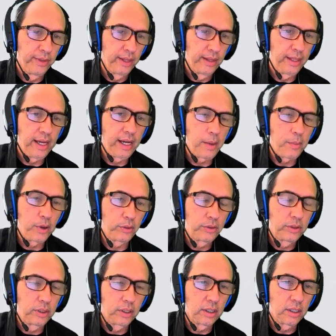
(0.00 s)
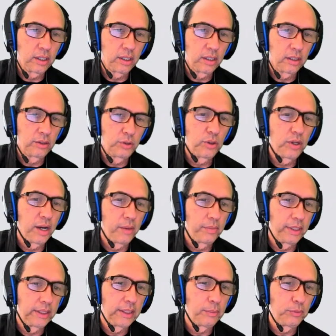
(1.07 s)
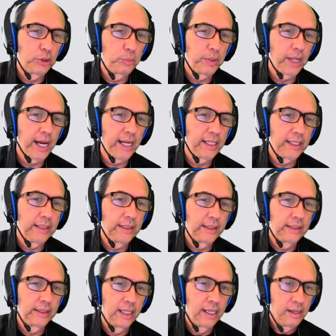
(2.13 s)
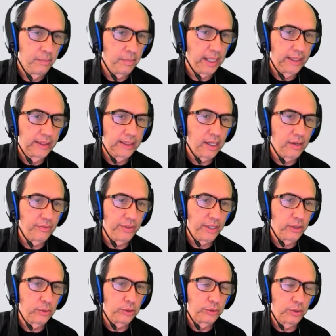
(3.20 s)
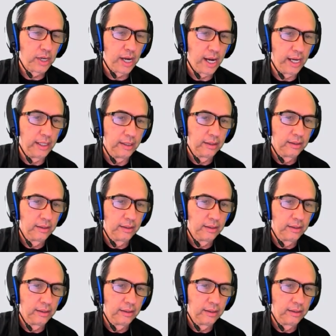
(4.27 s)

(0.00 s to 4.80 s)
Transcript: Think about two numbers. The multiplied is by itself equals to 9.